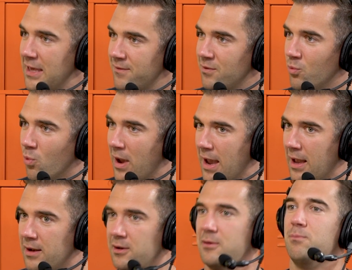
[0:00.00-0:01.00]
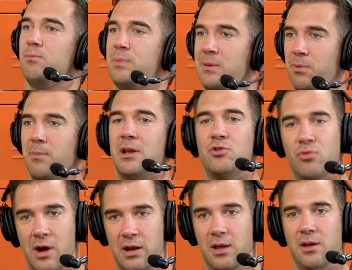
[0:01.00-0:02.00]
even when people may
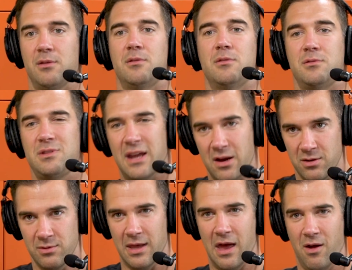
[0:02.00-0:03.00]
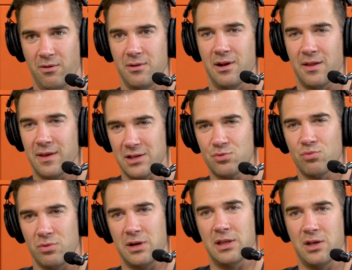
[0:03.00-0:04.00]
try to tear you down. And I think it's
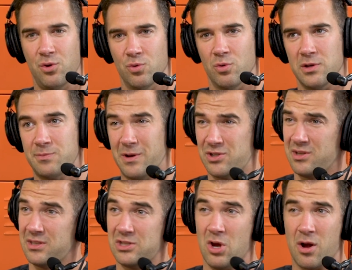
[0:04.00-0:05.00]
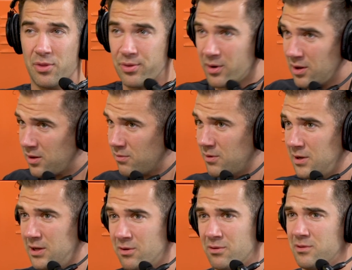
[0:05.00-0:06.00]
really cool, especially as a young
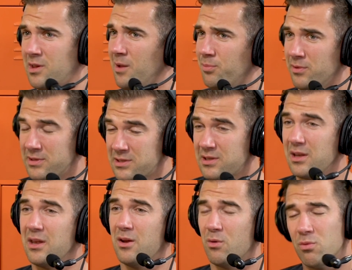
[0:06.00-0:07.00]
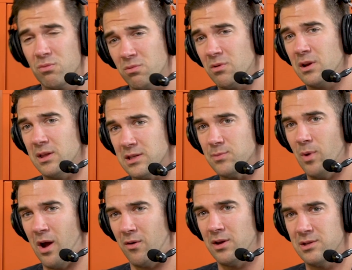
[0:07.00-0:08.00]
thirty-three-year-old couple. It's really
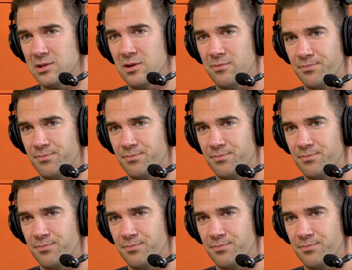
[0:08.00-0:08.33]
inspiring. So